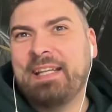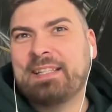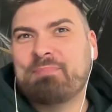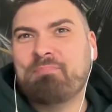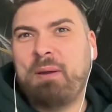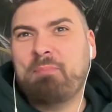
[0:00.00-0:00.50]

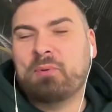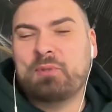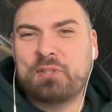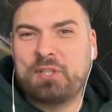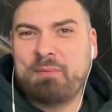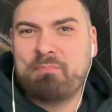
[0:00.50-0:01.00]
and
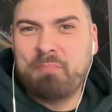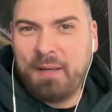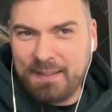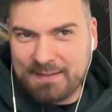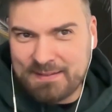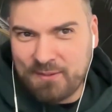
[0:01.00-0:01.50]
membership
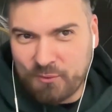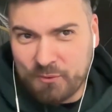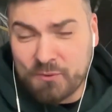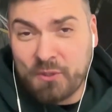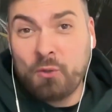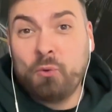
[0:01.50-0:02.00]
based loyalty.